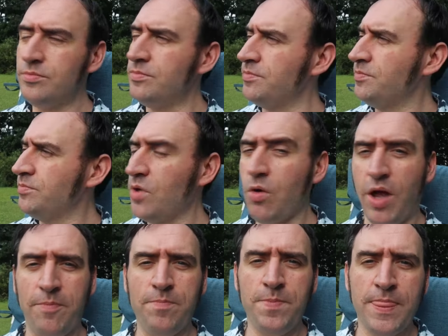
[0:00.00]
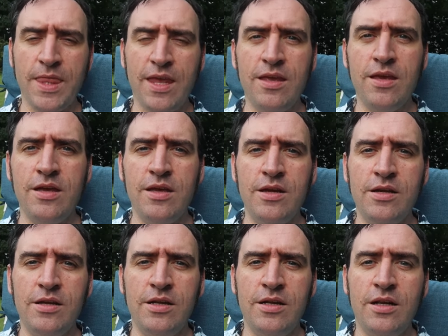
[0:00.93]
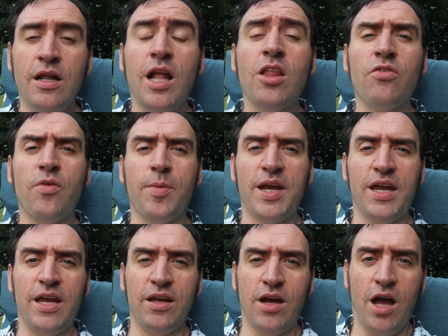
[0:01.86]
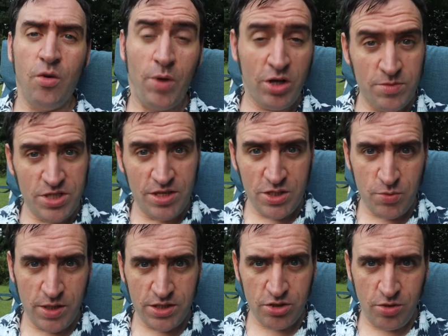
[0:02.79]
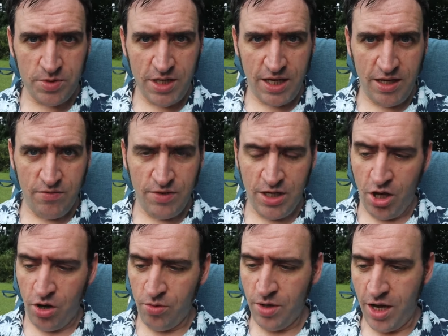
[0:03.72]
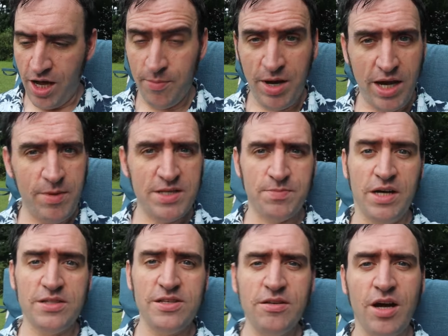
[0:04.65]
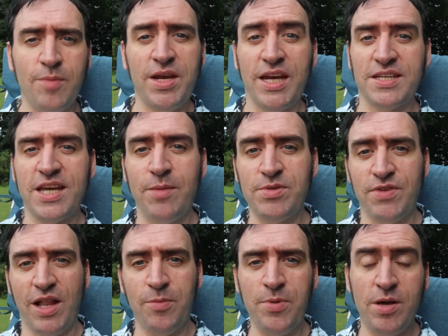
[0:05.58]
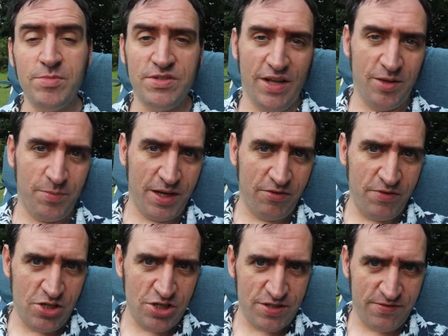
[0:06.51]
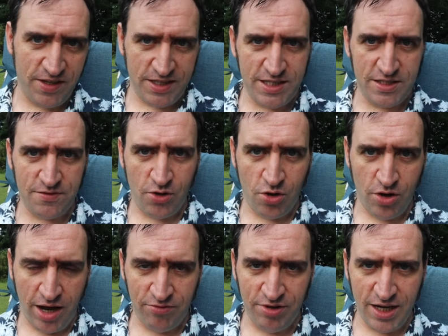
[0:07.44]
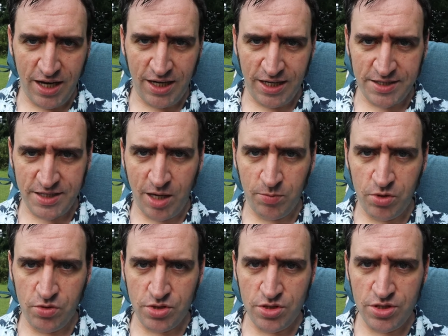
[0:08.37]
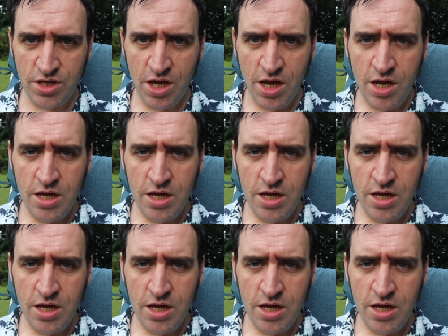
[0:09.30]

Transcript: Hmm. Okay. Hello, everybody. Uh, welcome to this week's update video. Uh, my name is Martin. I'm an Inkscape developer. I'm developing features and fixes for everyday Inkscape users.